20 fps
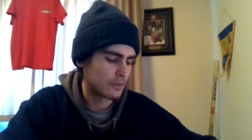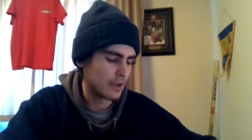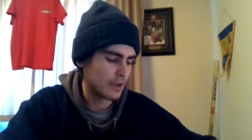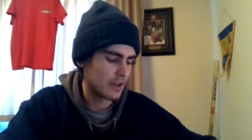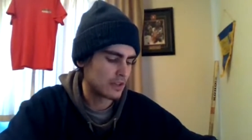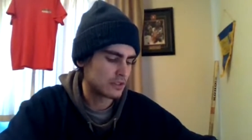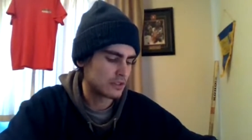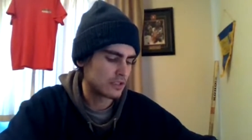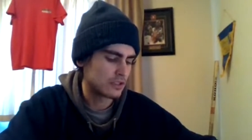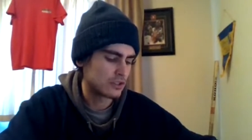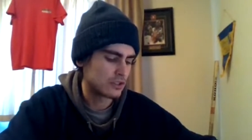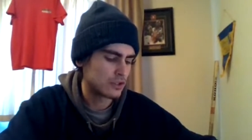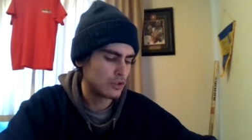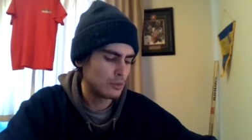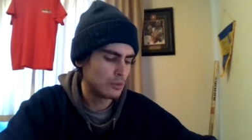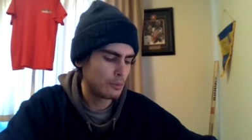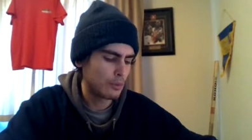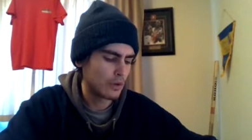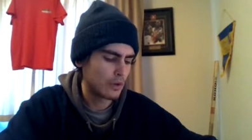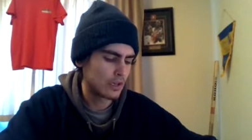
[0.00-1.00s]
Boston,
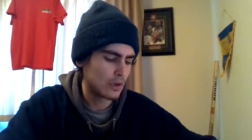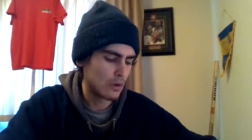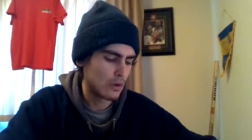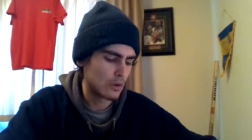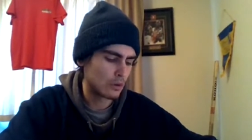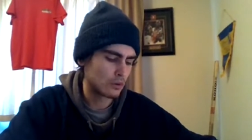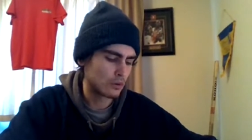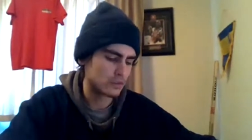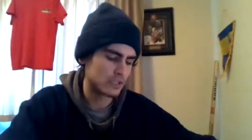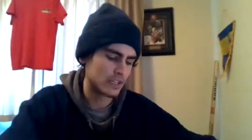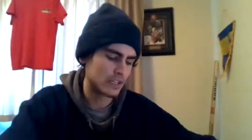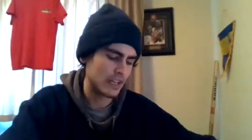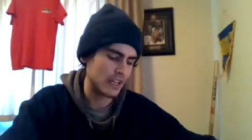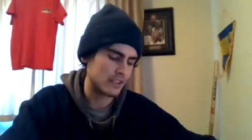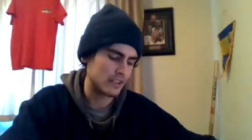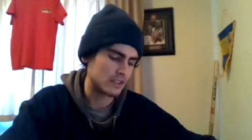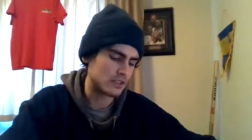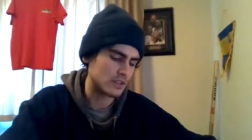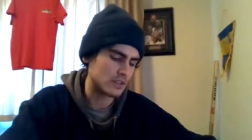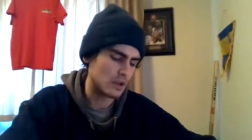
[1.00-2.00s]
2.0 goals
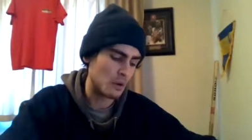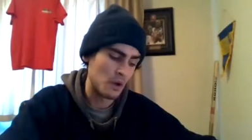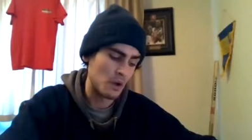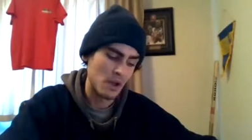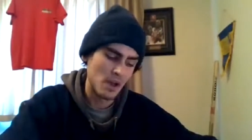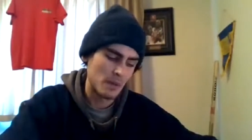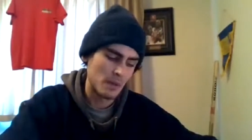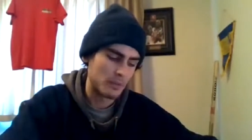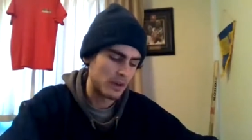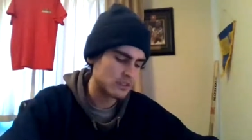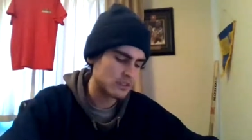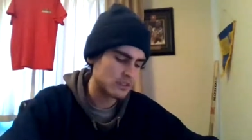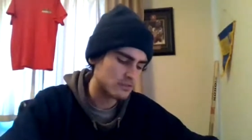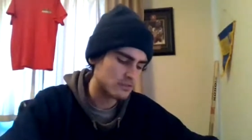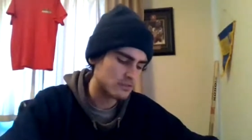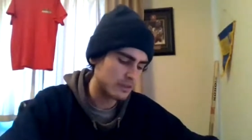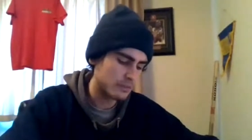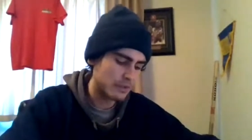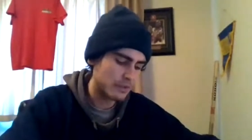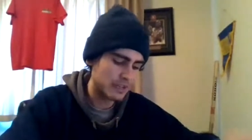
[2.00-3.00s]
against. So Boston's
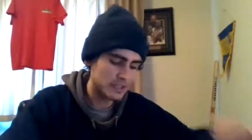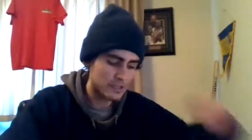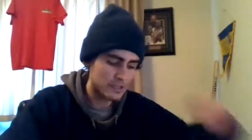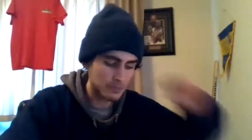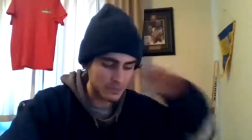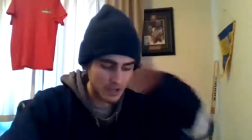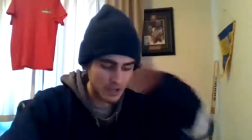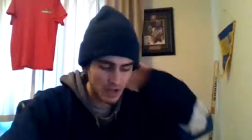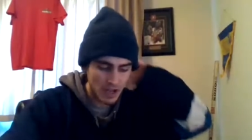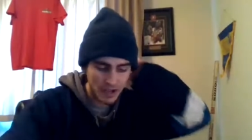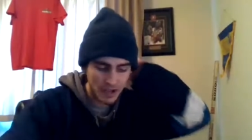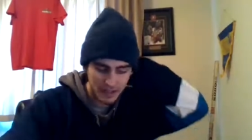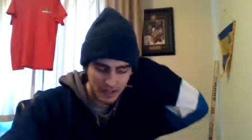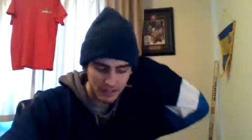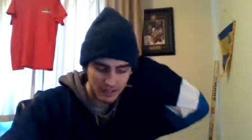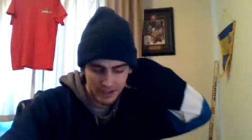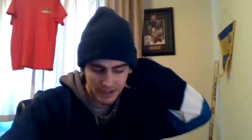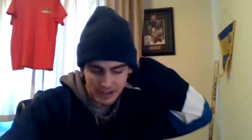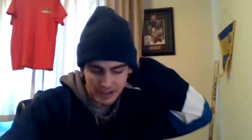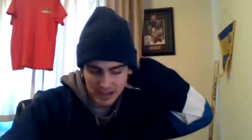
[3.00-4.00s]
really playing some good hockey
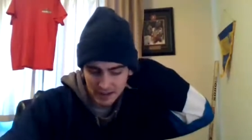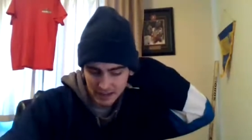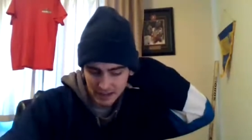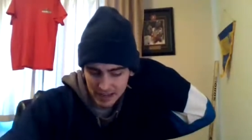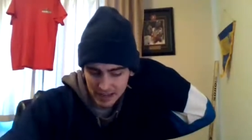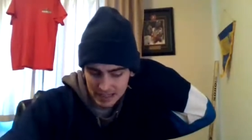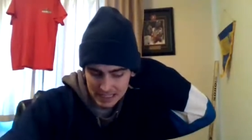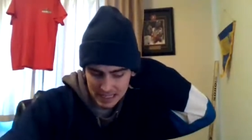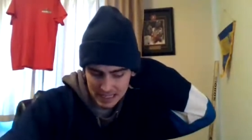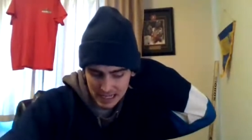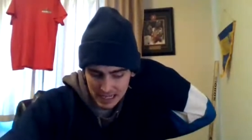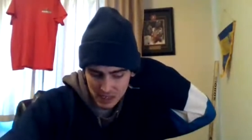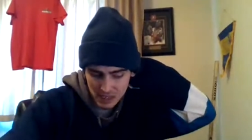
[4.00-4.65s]
right now, guys.